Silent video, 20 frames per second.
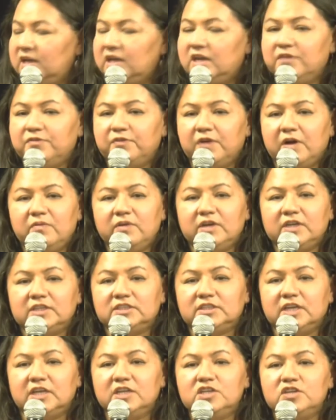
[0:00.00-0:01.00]
and if I would have
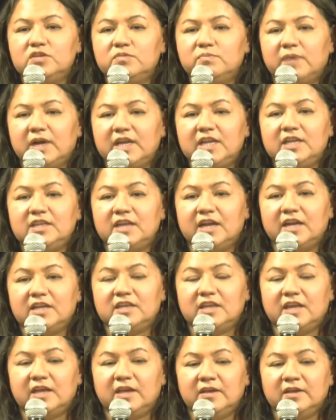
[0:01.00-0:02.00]
sent you money
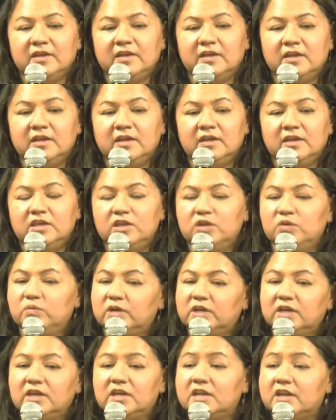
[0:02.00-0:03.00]
that day, you
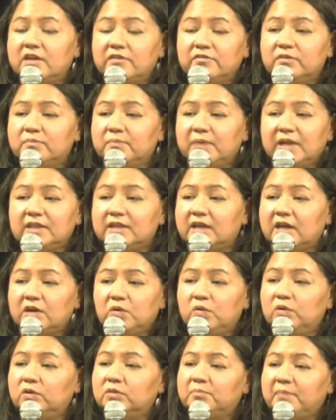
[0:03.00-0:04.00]
wouldn't have never met that
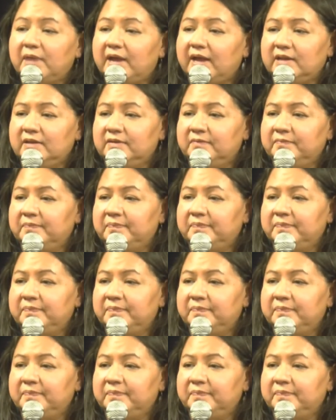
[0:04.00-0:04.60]
old man.